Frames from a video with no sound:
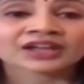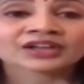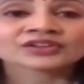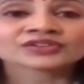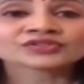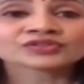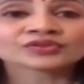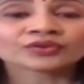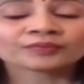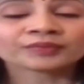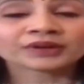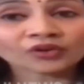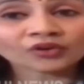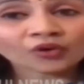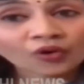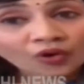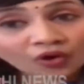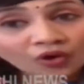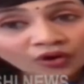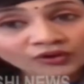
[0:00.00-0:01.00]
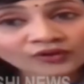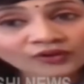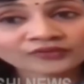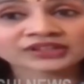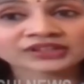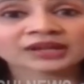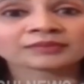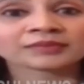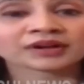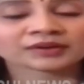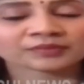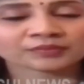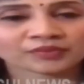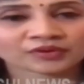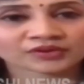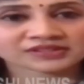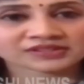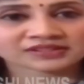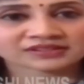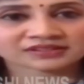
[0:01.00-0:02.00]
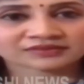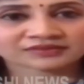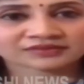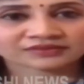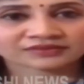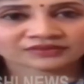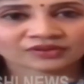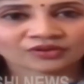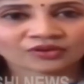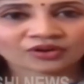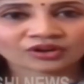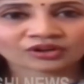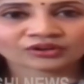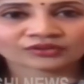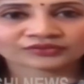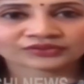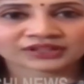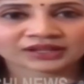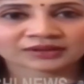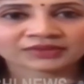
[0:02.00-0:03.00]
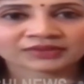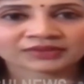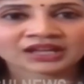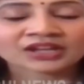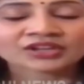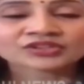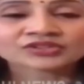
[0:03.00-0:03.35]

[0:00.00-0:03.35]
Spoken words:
So, but all of them are positive, all of them.